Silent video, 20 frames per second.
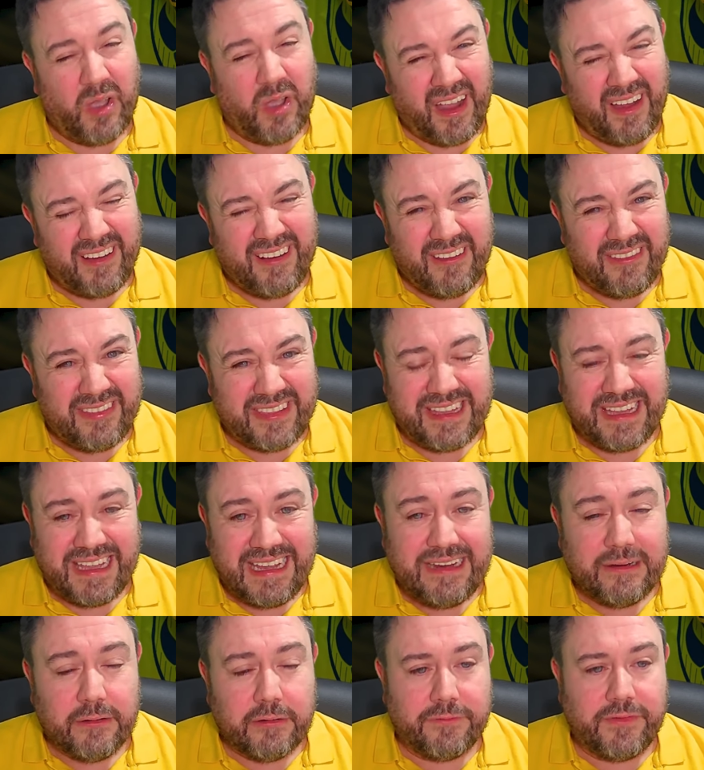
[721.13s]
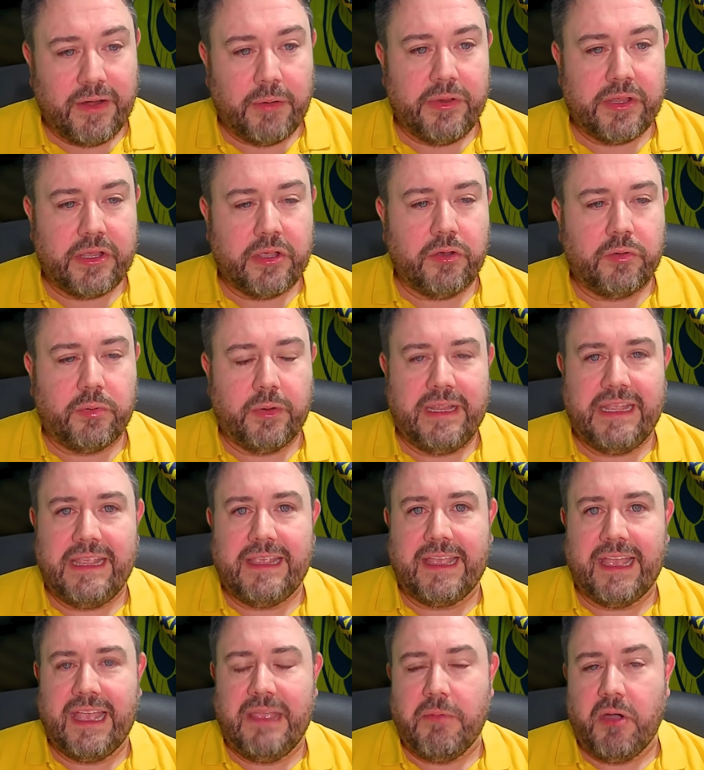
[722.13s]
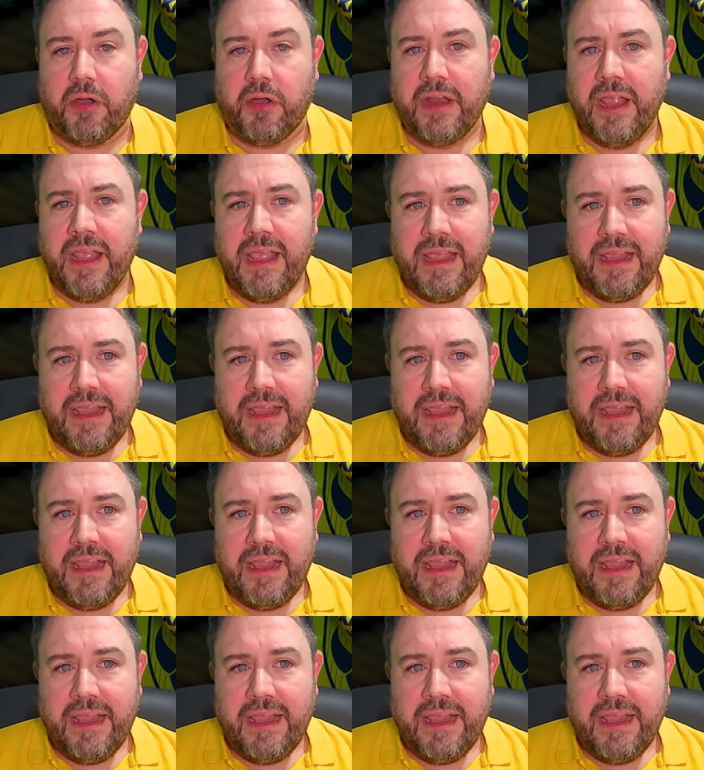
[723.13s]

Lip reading: I don't think he looked very good when he came on.